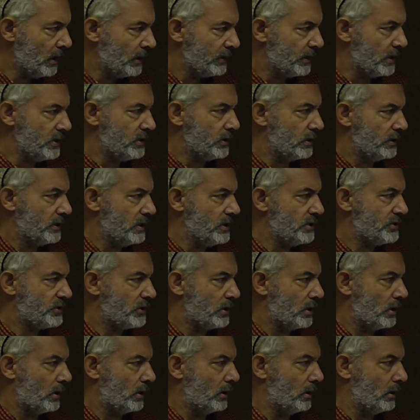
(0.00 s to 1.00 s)
These
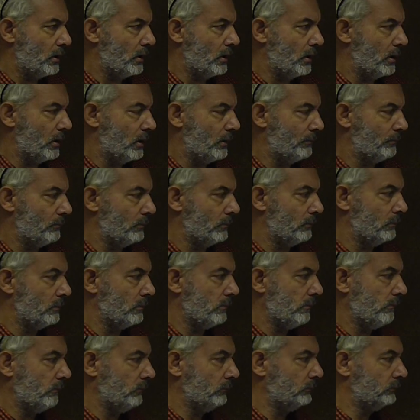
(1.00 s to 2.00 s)
are
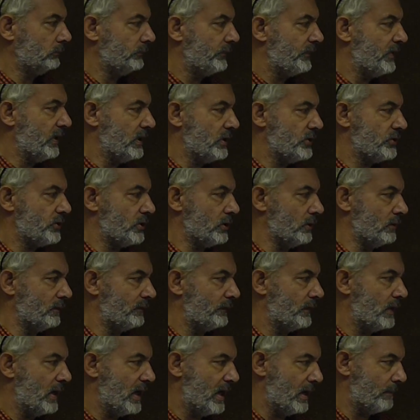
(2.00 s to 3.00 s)
things that
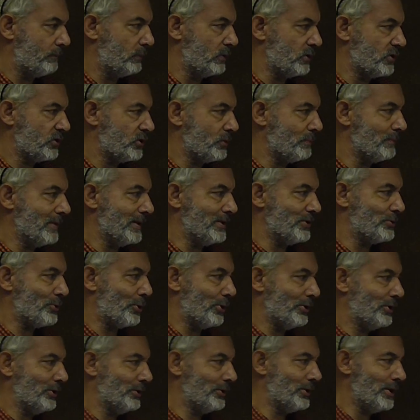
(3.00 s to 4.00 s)
have happened to me,
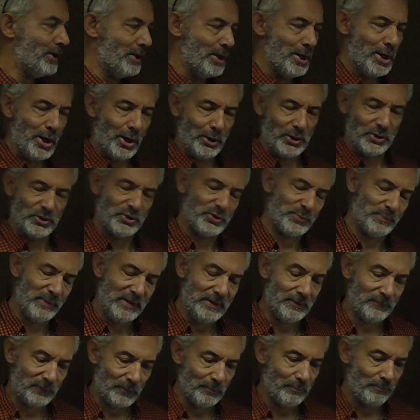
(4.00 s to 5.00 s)
so I can
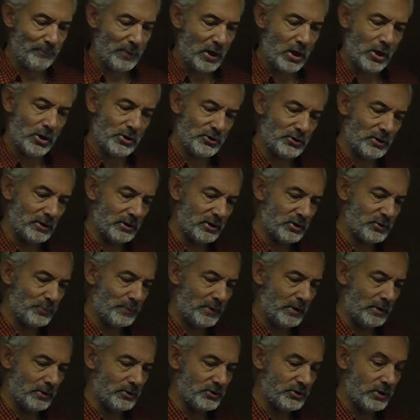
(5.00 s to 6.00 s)
speak from personal
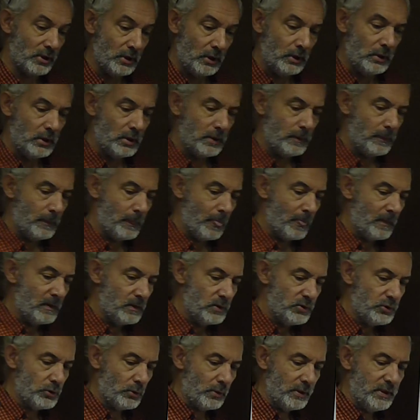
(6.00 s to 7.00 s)
experience.
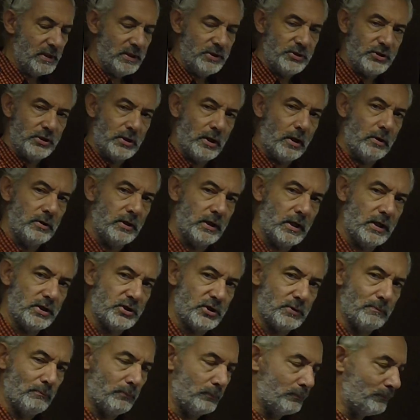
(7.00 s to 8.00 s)
Do I need to go and get
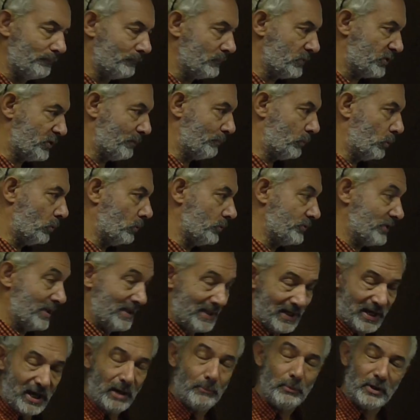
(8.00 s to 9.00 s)
some support?
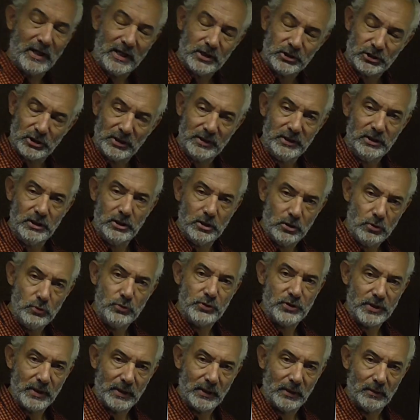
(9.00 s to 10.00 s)
Am I actually
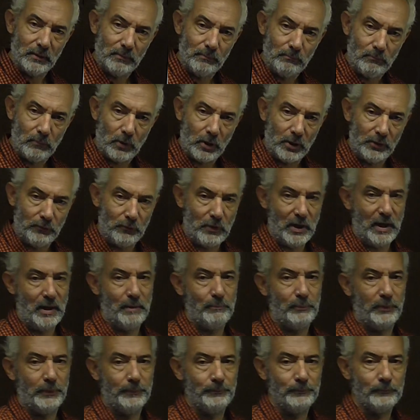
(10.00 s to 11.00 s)
using my
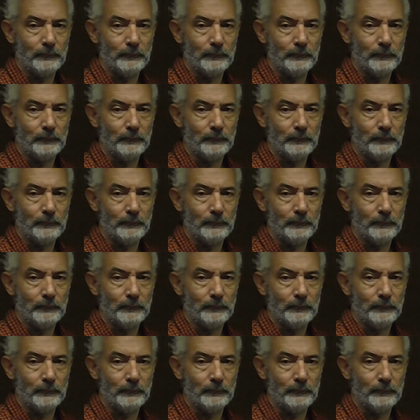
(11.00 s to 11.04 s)
RAP?